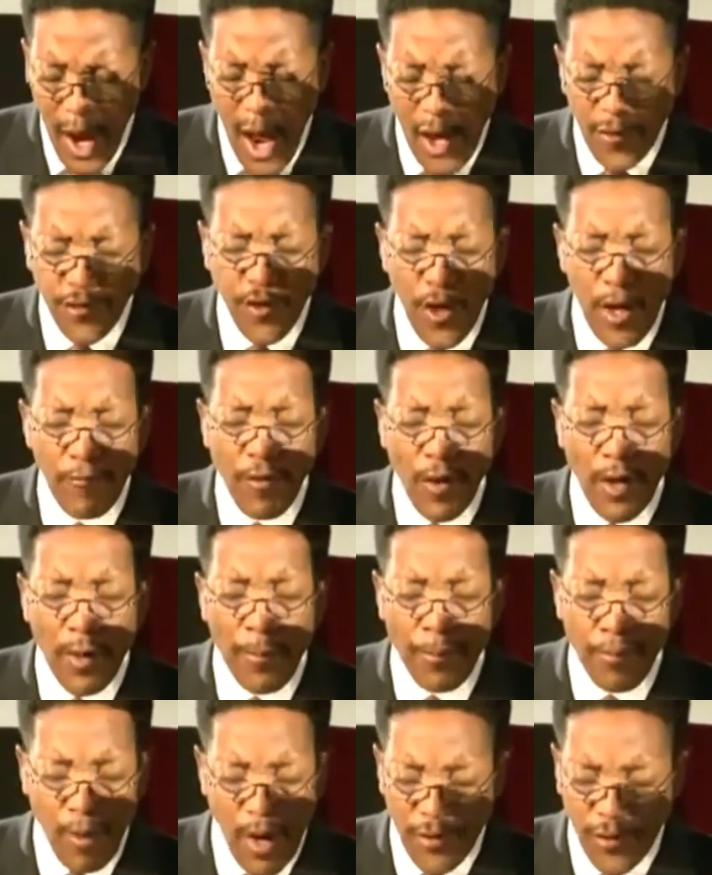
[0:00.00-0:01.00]
asking for
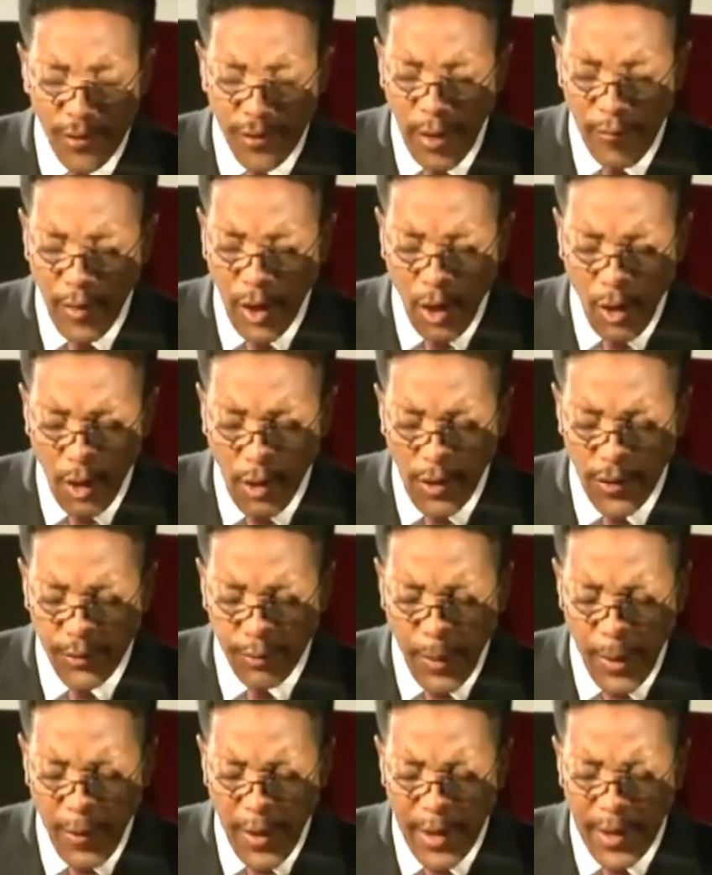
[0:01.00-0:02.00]
the presence of your Holy
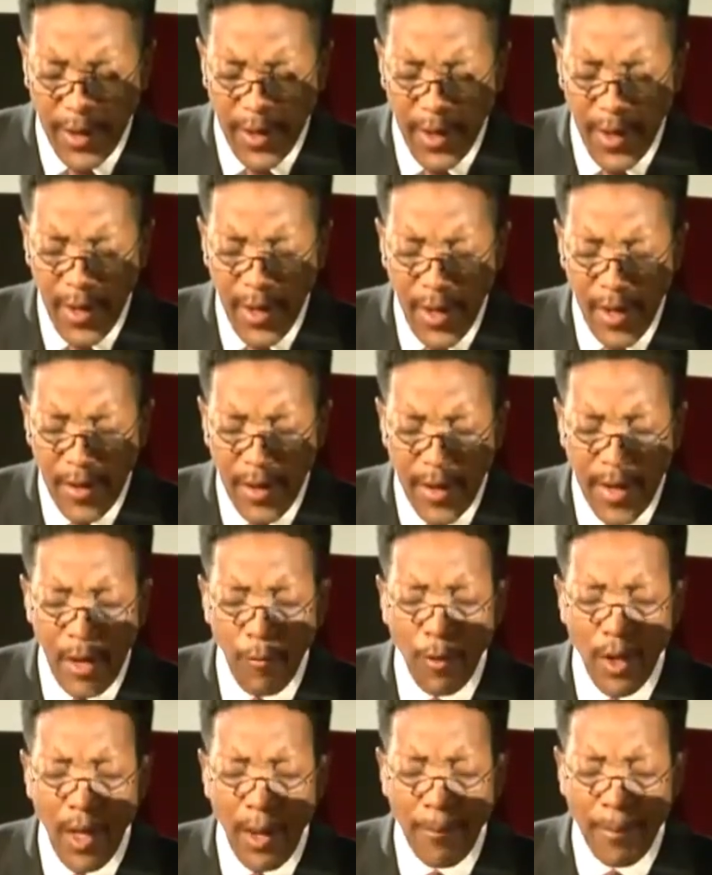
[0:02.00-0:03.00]
Spirit that
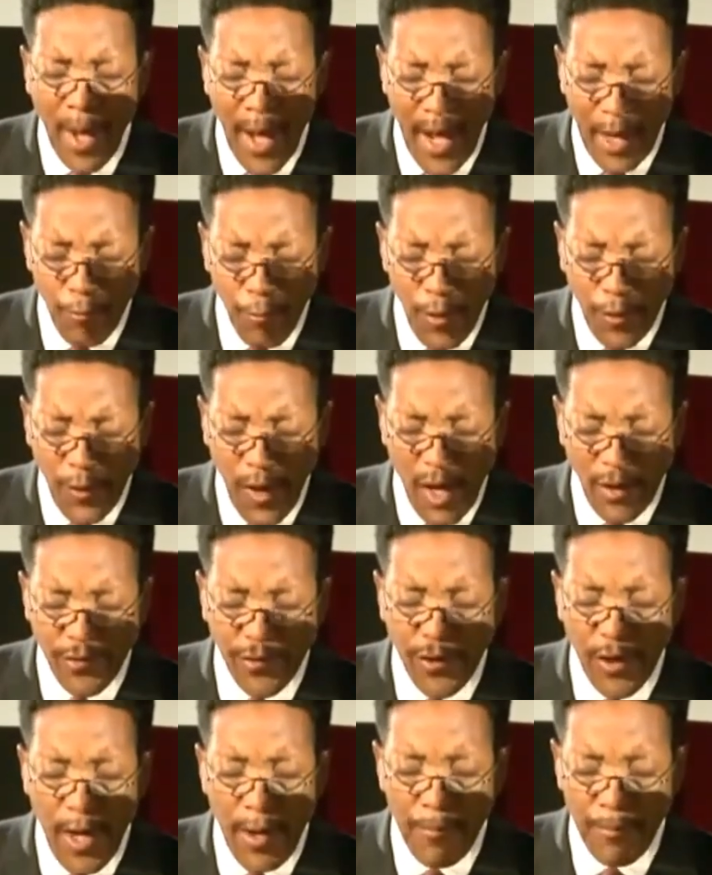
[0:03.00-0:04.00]
He will abide with
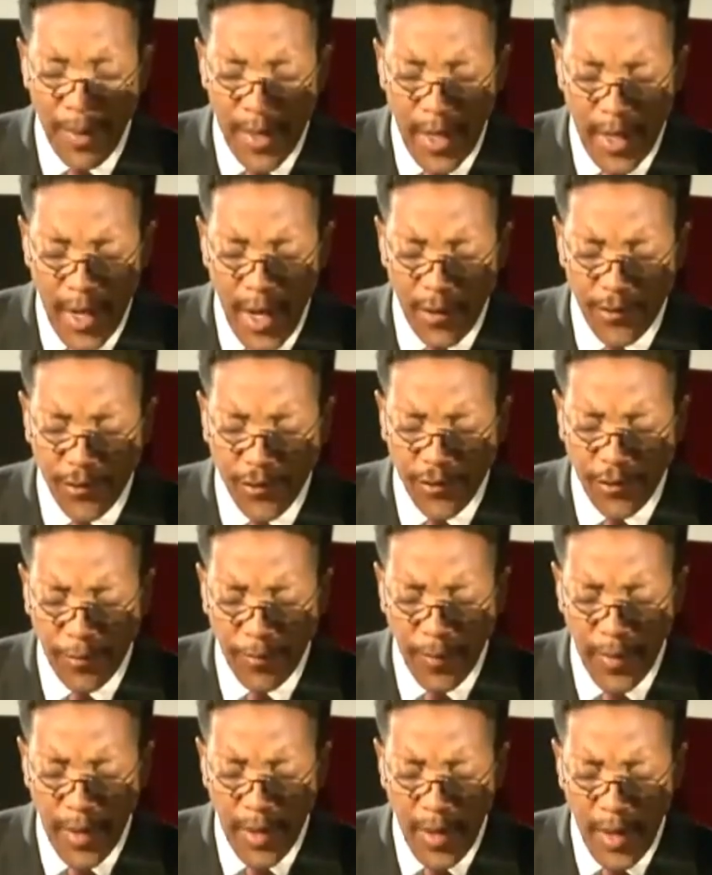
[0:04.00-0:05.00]
us and be in us,
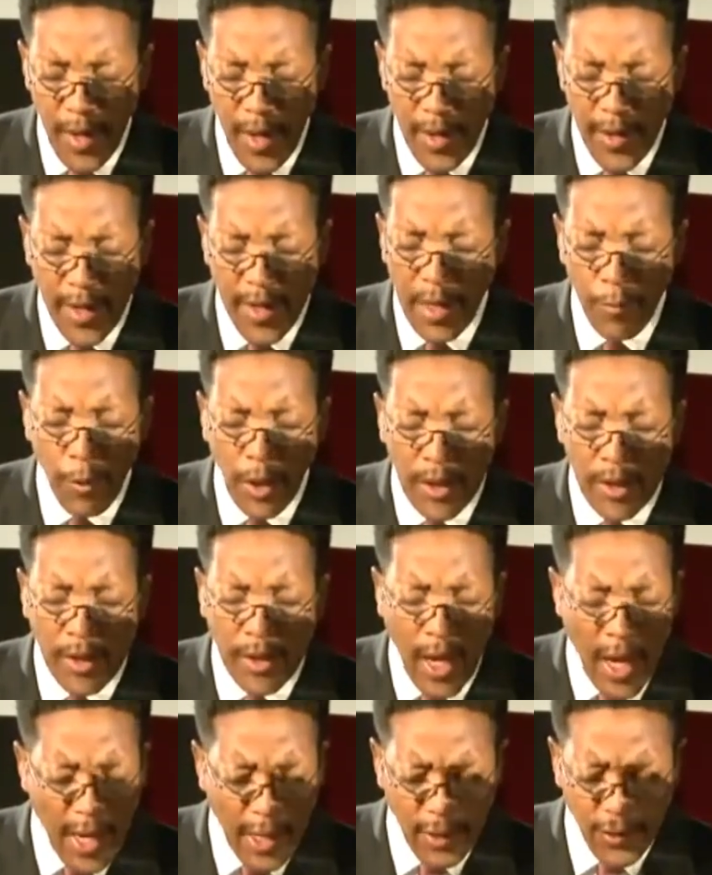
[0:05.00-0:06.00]
and that He will
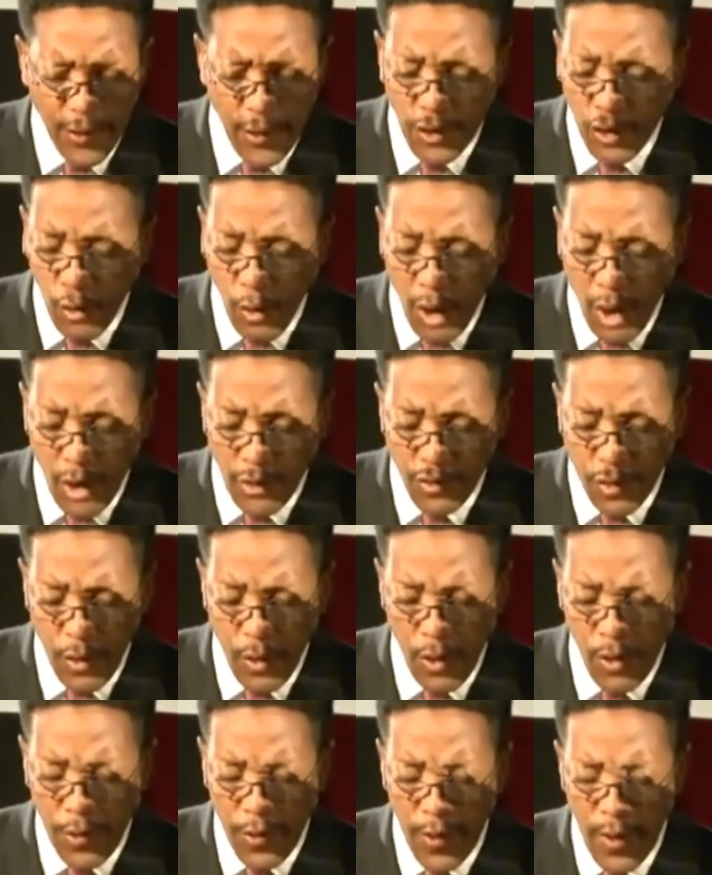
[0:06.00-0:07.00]
guide us into all
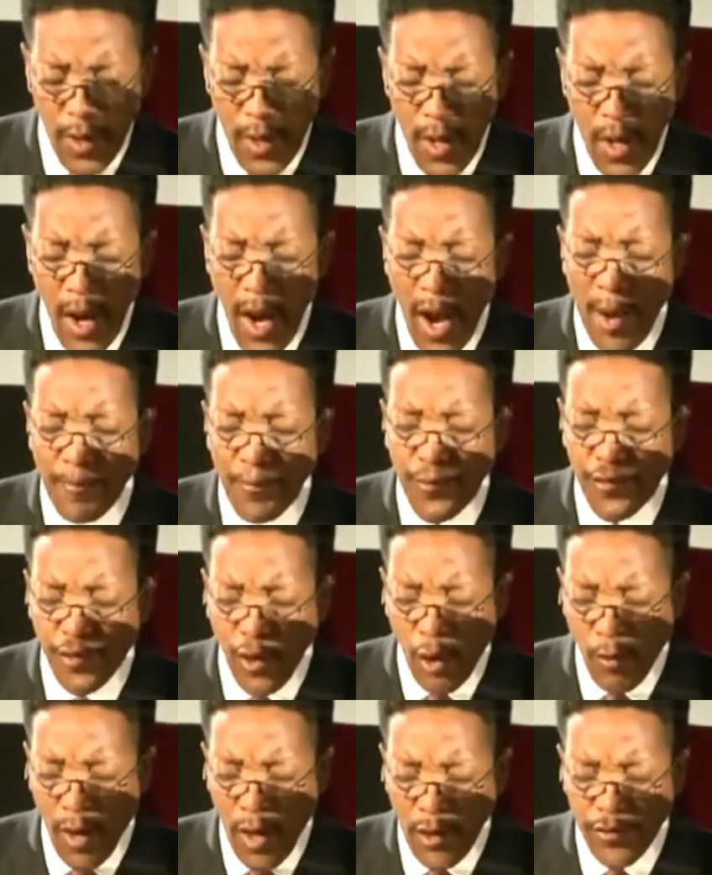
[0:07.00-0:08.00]
truth and
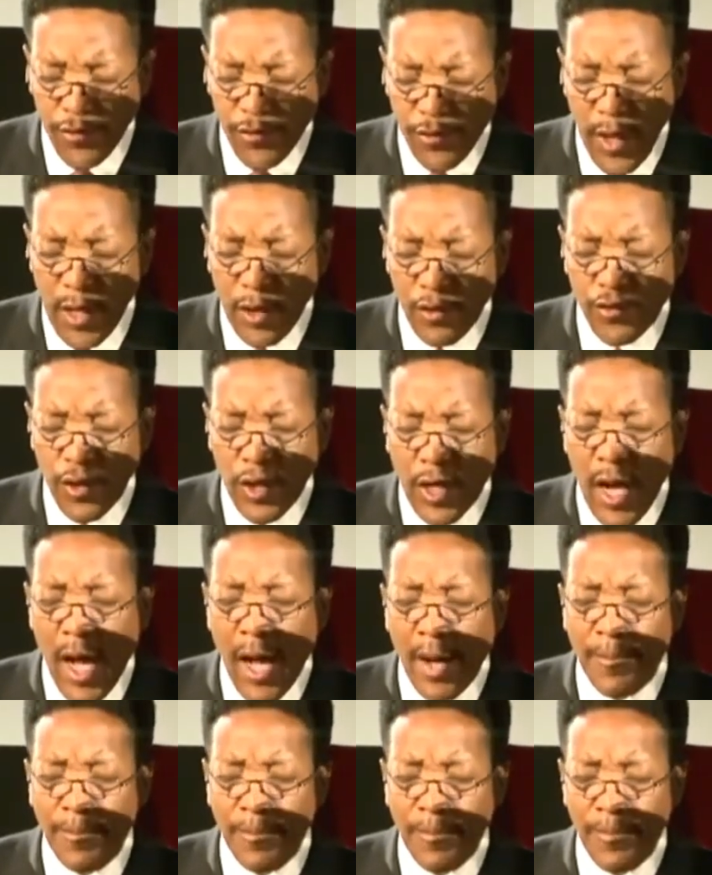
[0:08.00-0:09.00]
show us things to
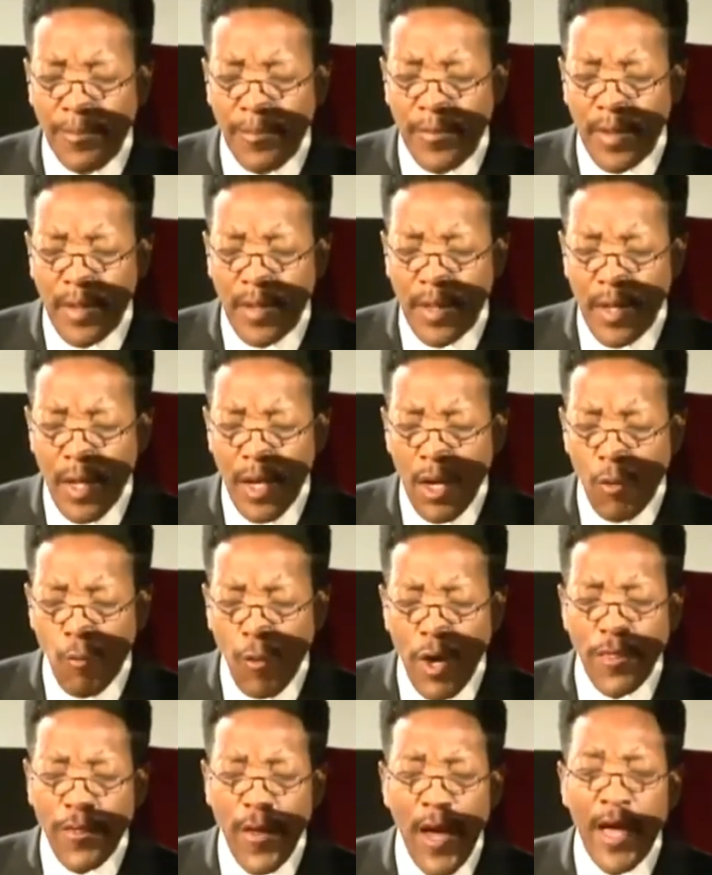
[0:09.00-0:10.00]
come.
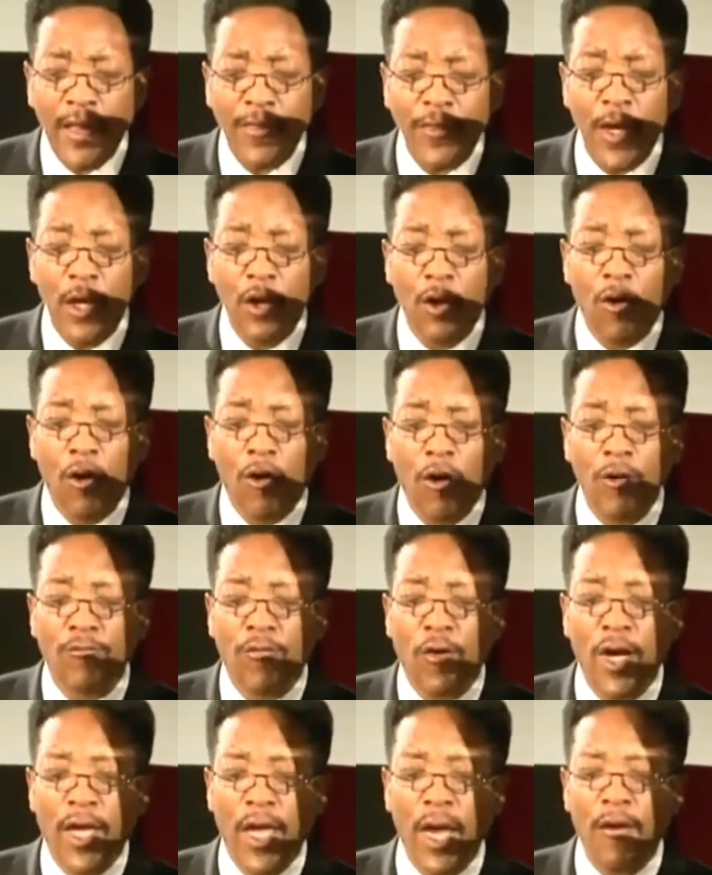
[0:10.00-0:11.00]
We thank Thee, Lord,
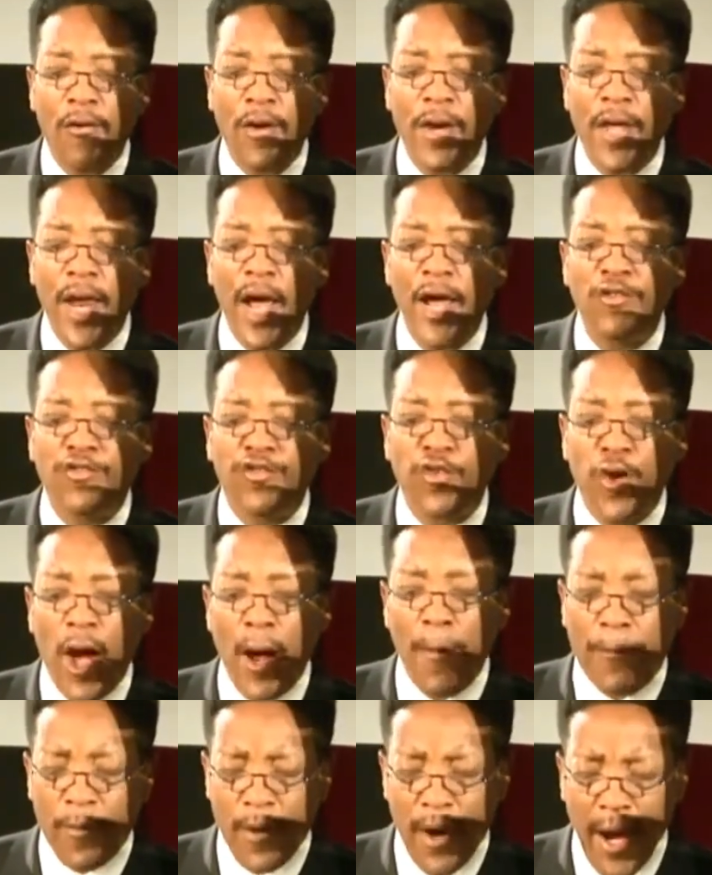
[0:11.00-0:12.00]
for hearing and answering
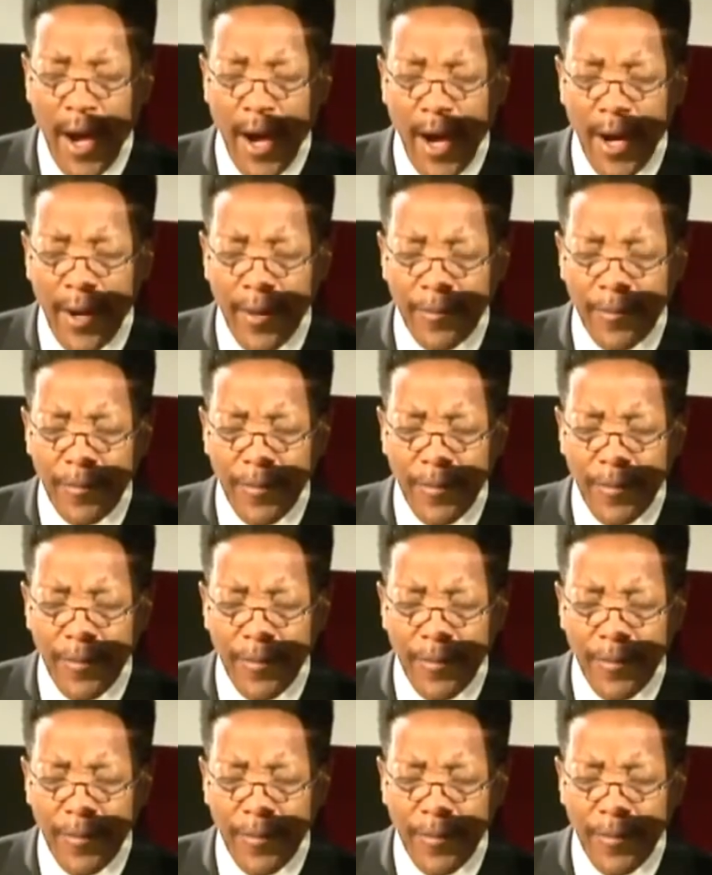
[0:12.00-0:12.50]
our prayer.